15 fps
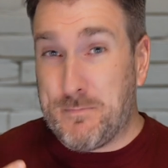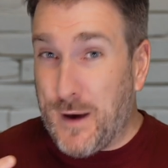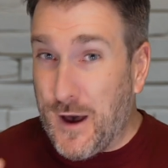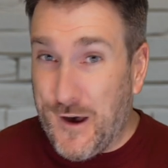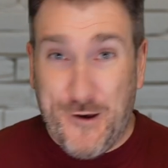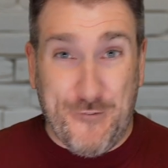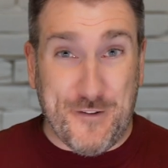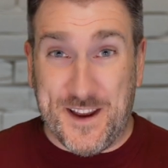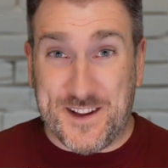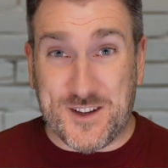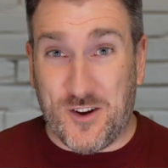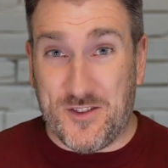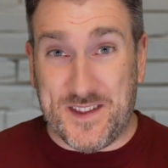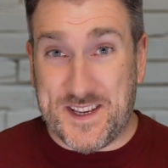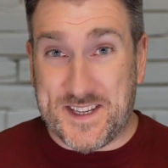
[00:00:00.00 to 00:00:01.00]
perfect
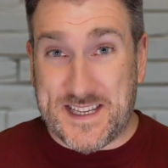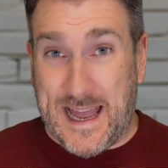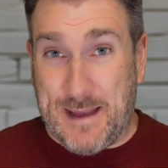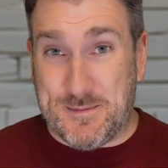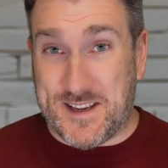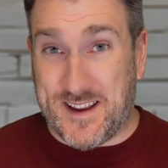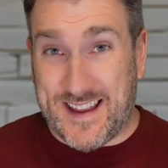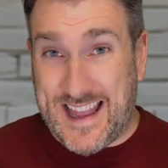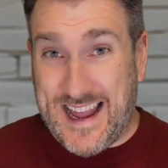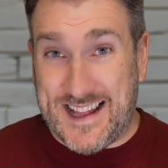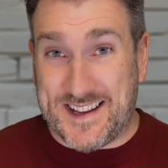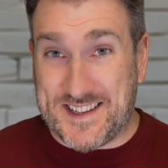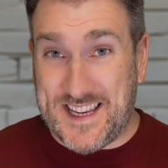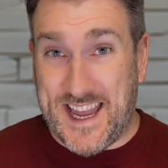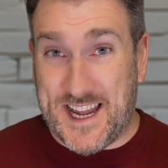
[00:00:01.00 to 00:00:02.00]
on this Samsung
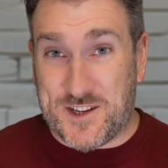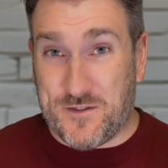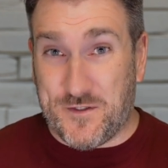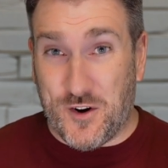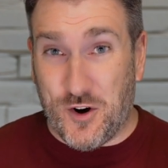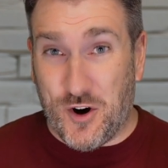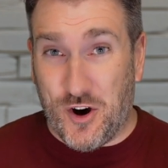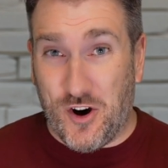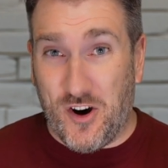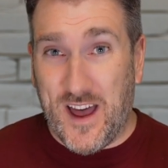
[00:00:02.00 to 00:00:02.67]
Galaxy Edge 4.